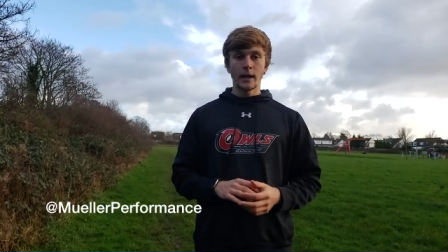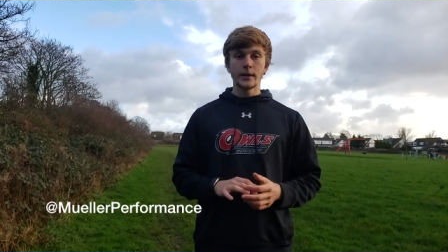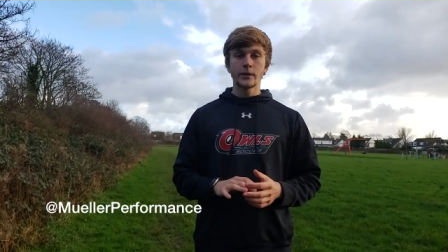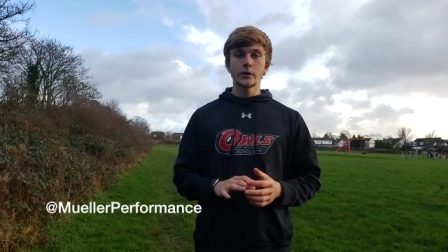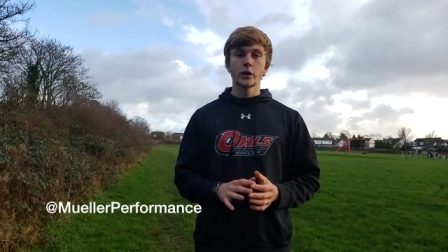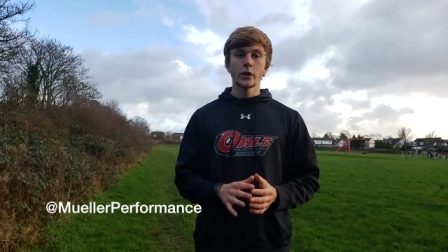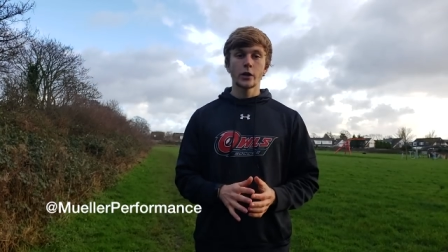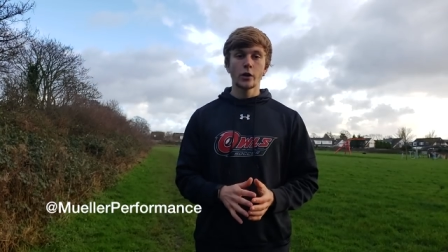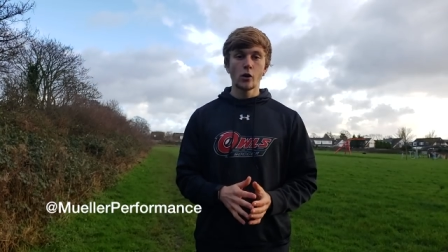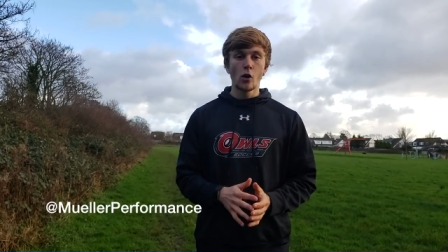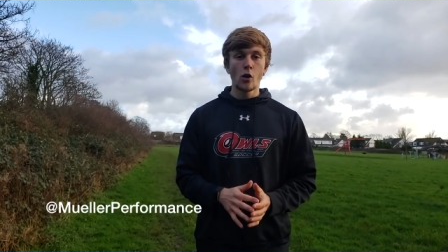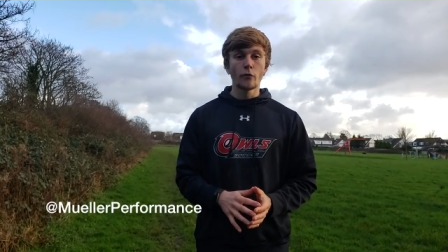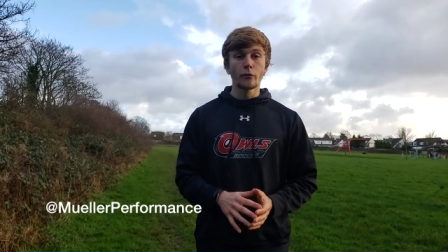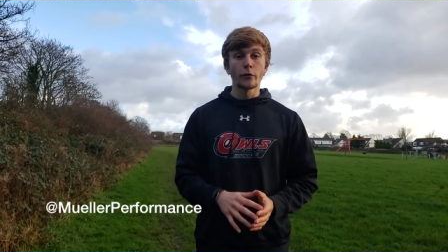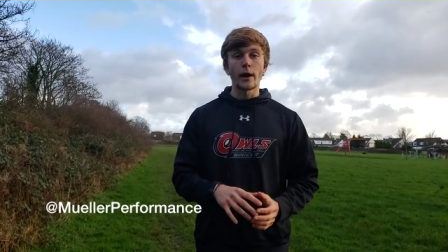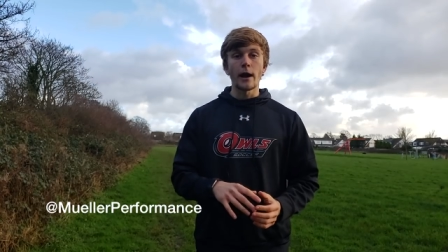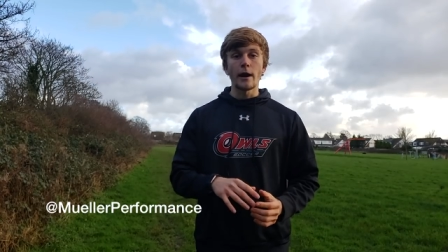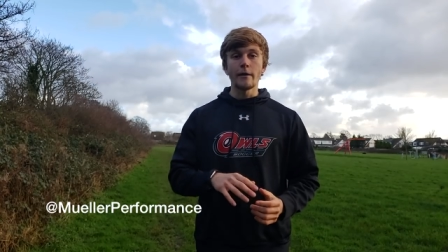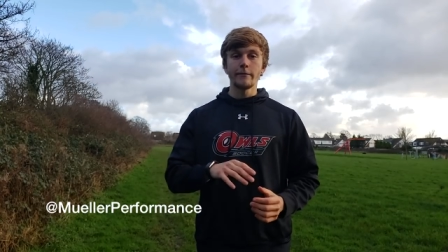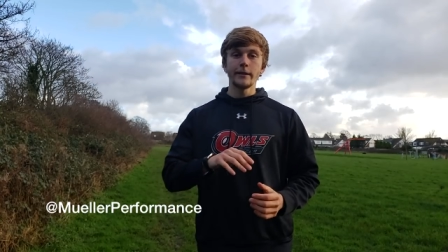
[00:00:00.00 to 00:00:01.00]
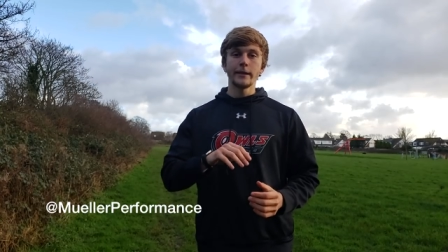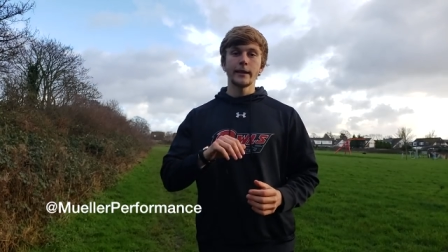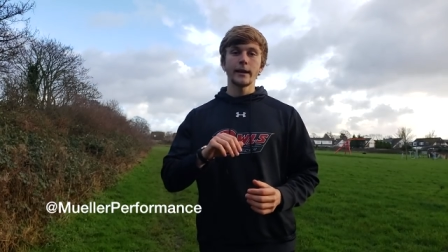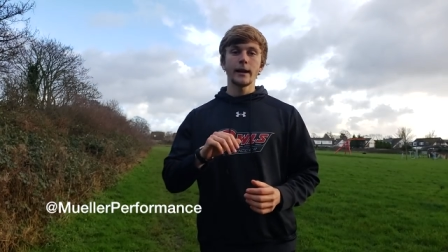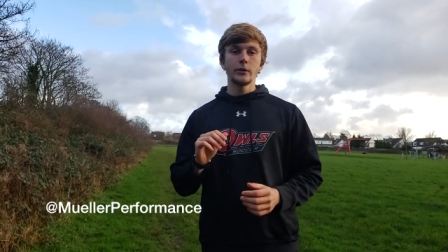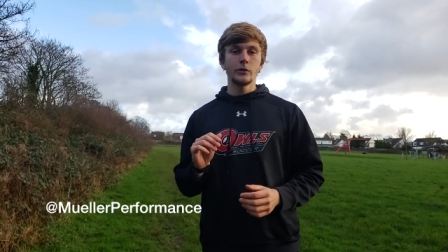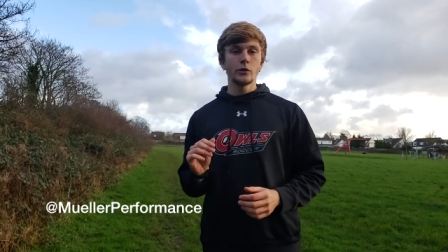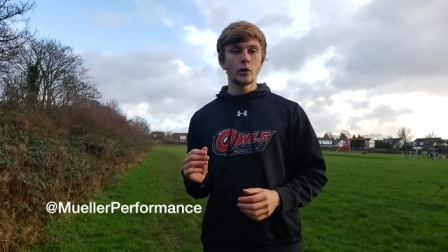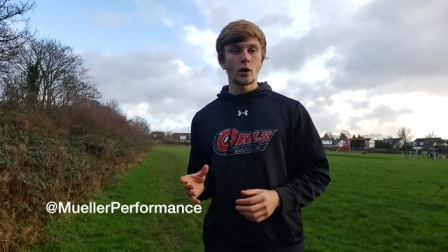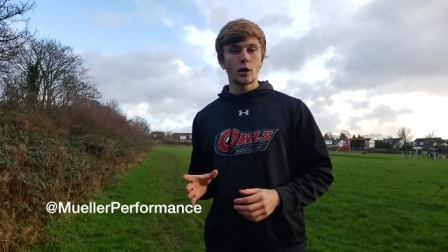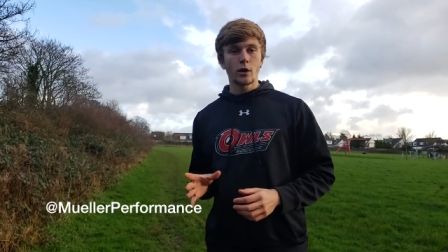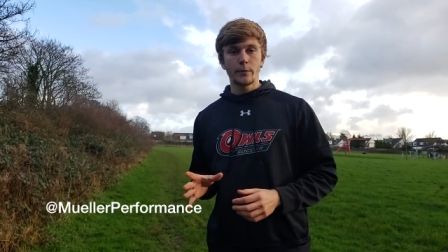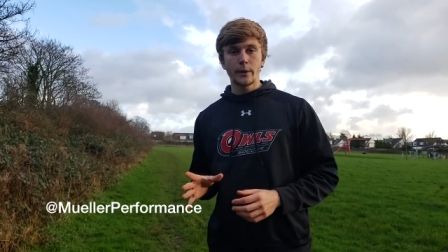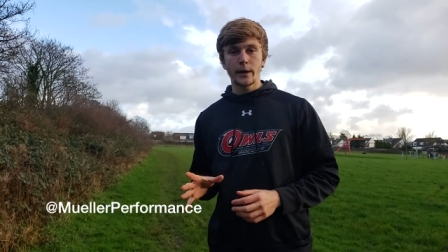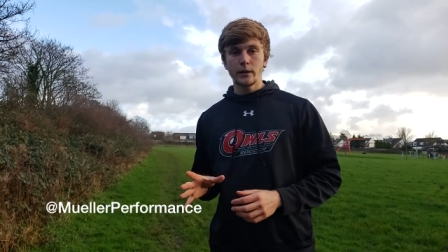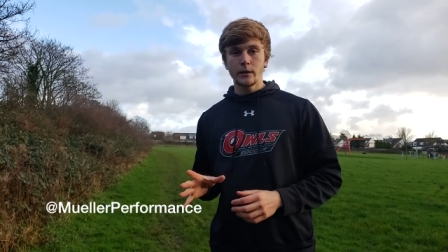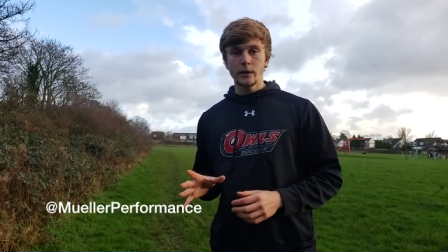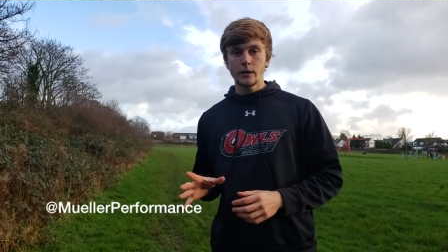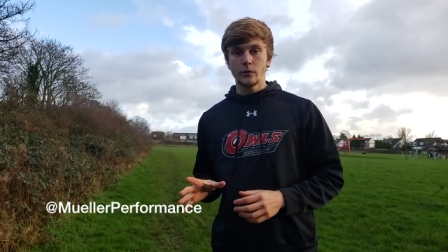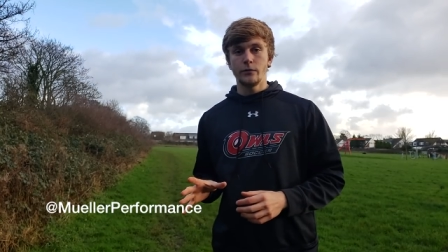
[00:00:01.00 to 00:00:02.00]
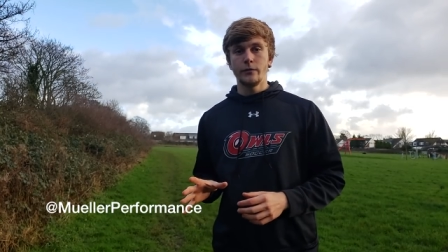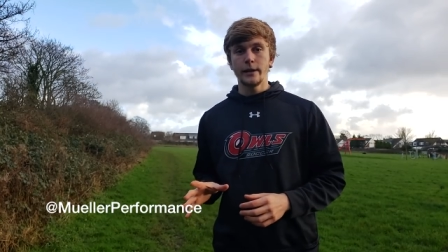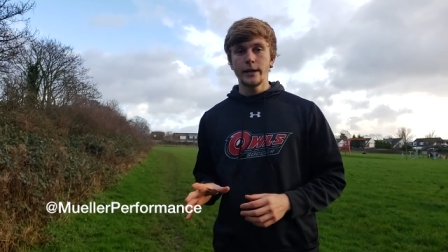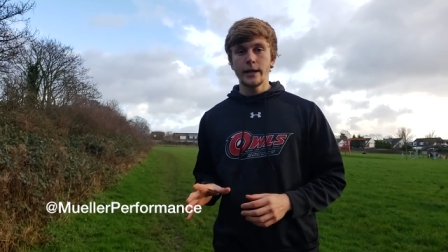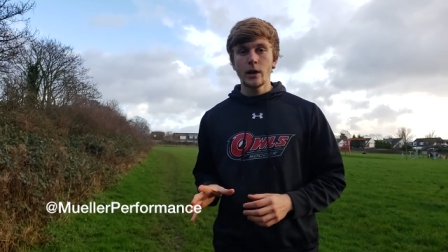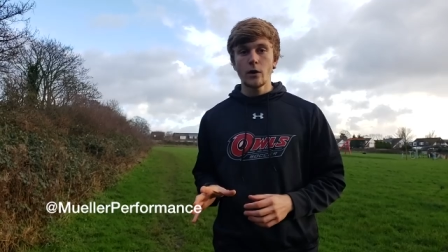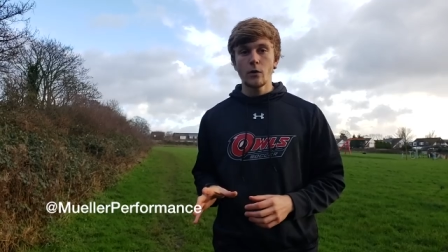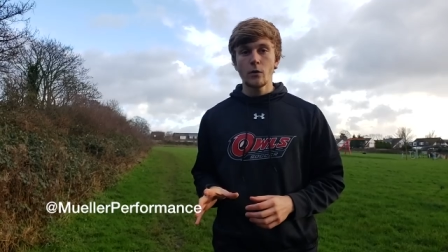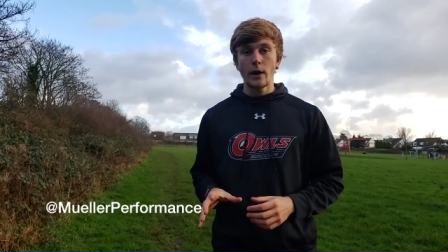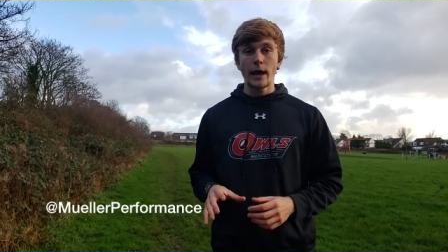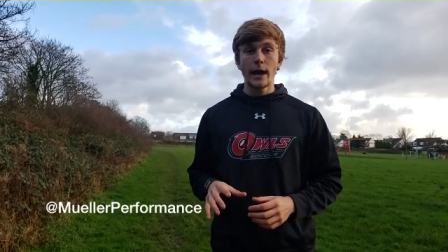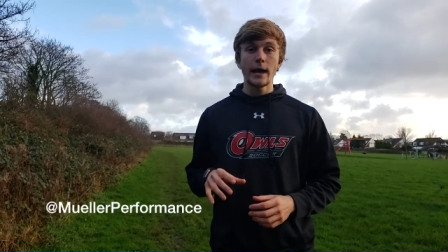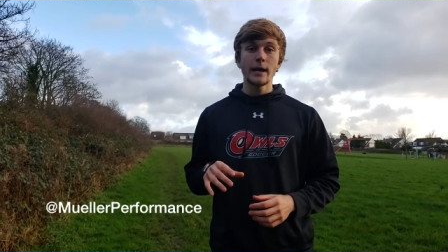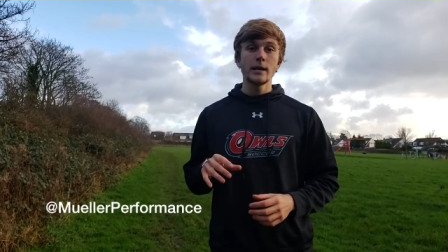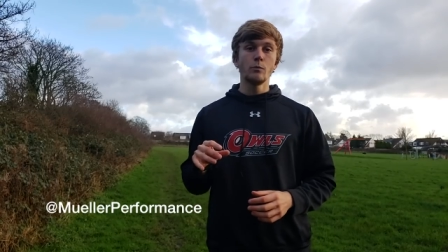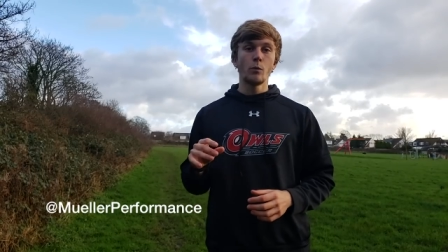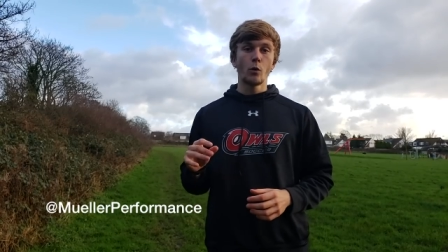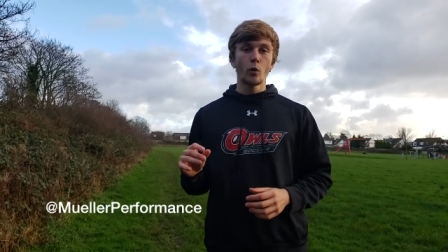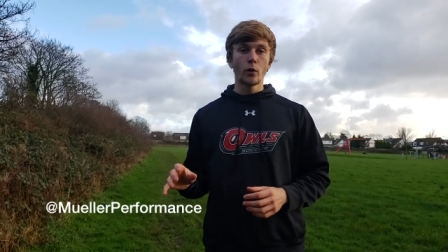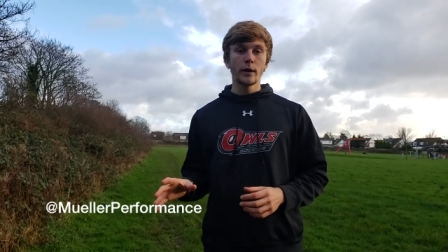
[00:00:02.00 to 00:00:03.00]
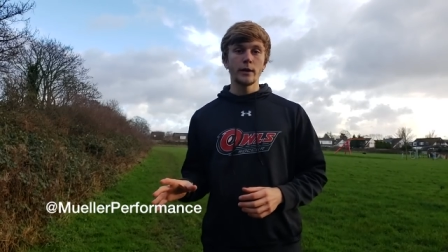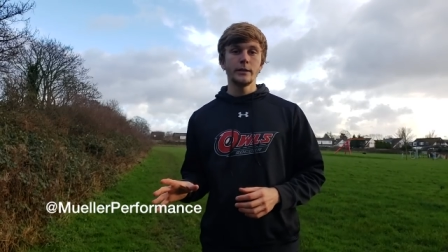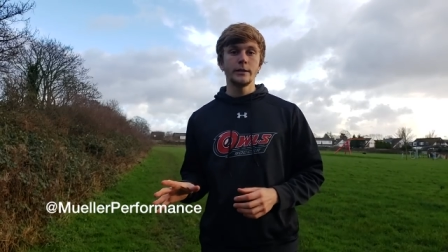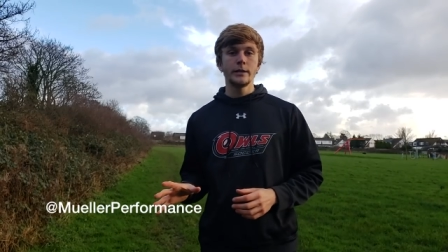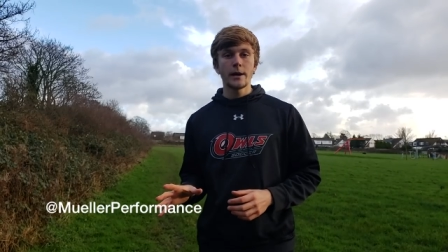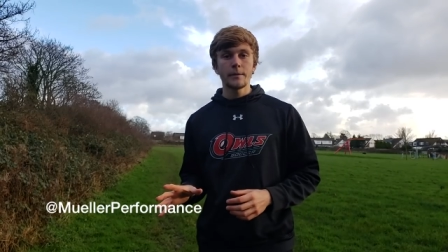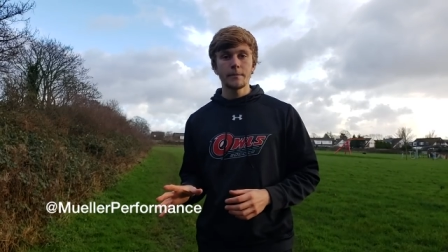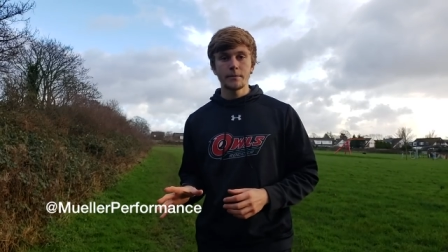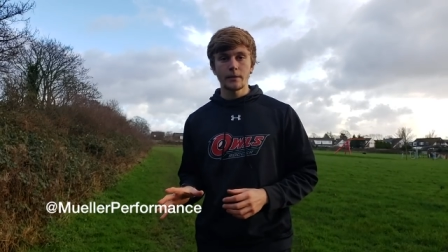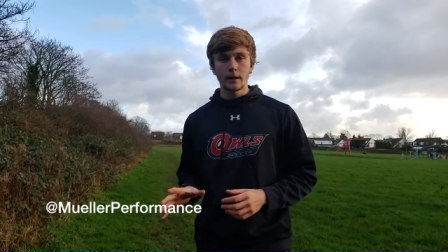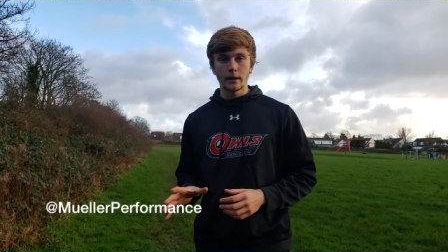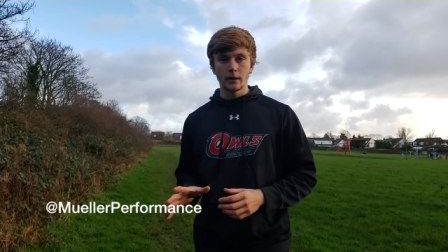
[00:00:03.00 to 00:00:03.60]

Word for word: It's going to go over everything I talk about in this video and more in depth,